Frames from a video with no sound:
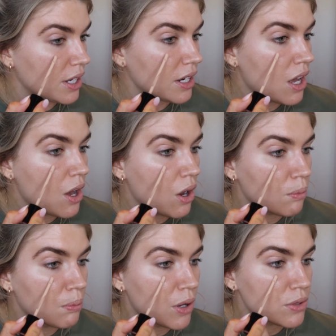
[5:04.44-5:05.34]
it
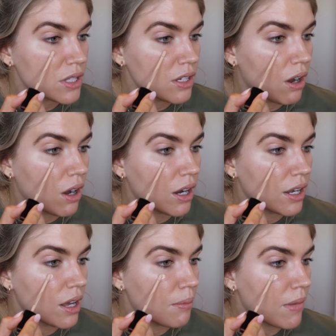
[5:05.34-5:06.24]
mostly
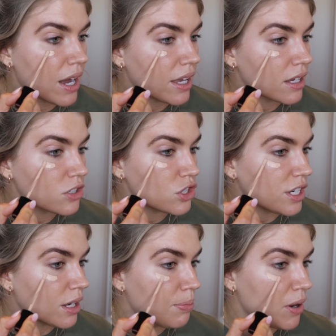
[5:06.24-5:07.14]
on my
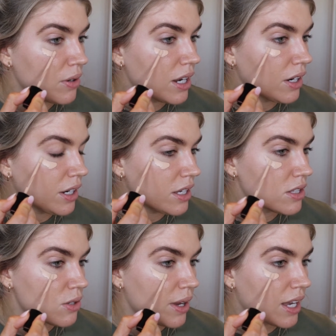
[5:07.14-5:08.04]
cheekbone area.
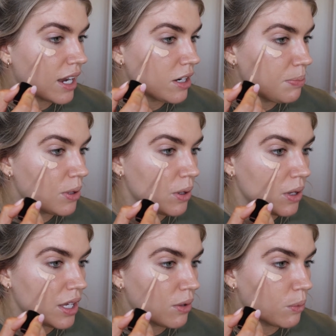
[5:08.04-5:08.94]
So I kind of put
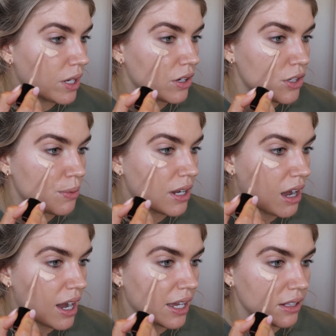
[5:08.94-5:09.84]
it where you would
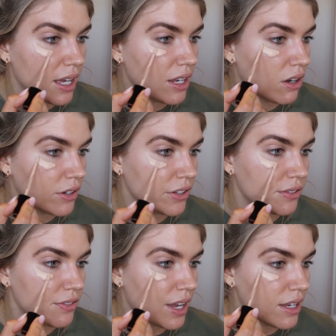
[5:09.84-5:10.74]
highlight on your
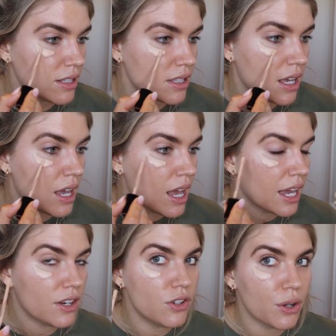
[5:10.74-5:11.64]
face.
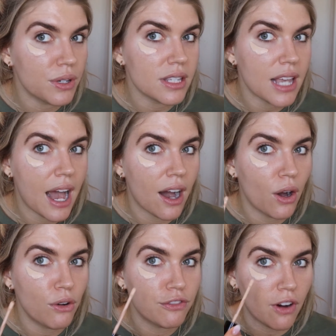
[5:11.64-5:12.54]
And notice
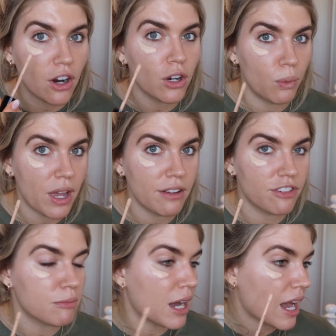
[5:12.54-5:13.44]
how far away
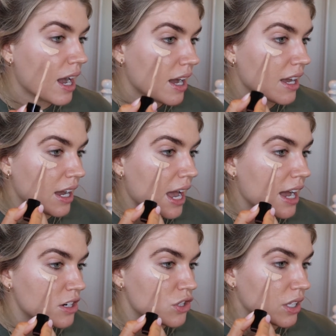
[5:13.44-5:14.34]
from my eye I
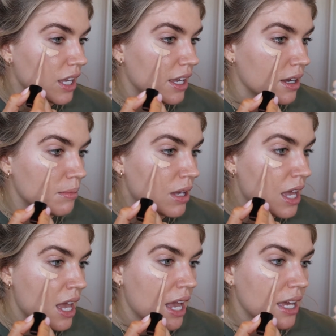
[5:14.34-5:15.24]
actually am.
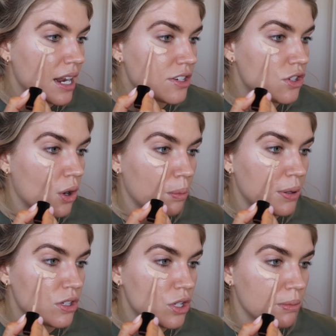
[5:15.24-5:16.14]
And I don't
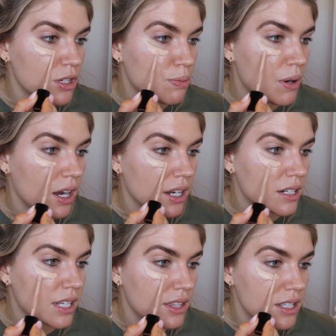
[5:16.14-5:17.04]
put too much
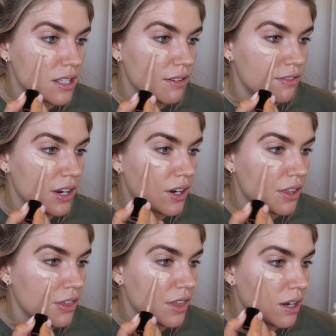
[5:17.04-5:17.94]
product. Like, this is a very
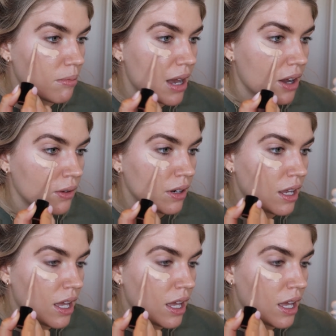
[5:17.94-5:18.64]
thin amount.